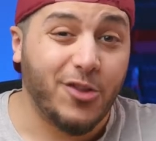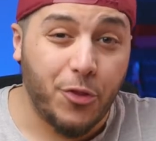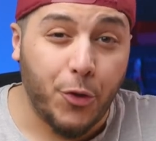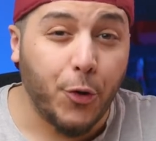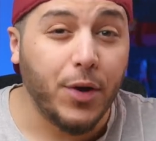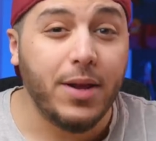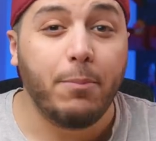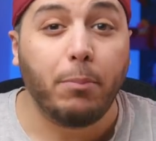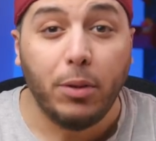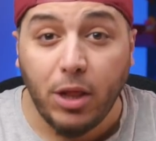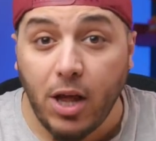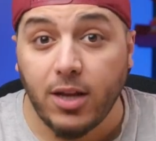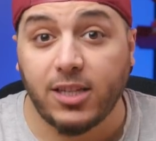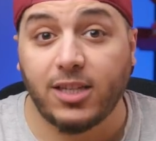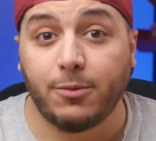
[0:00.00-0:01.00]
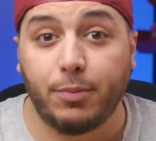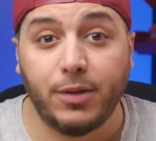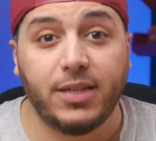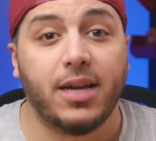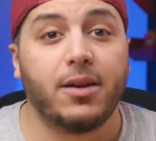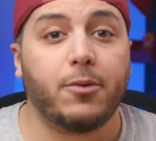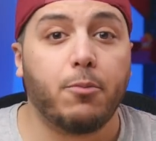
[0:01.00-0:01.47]

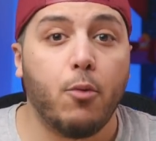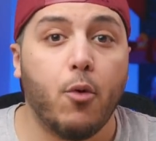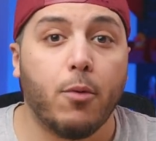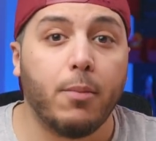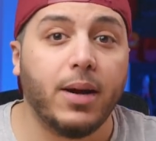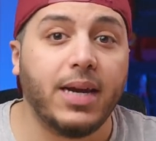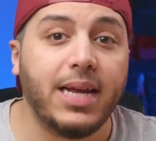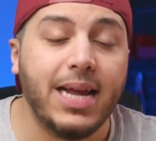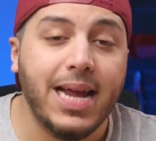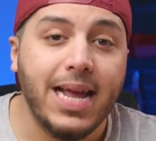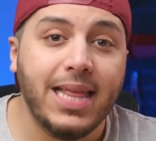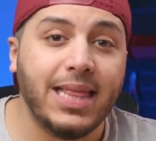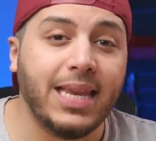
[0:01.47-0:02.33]
30+% more money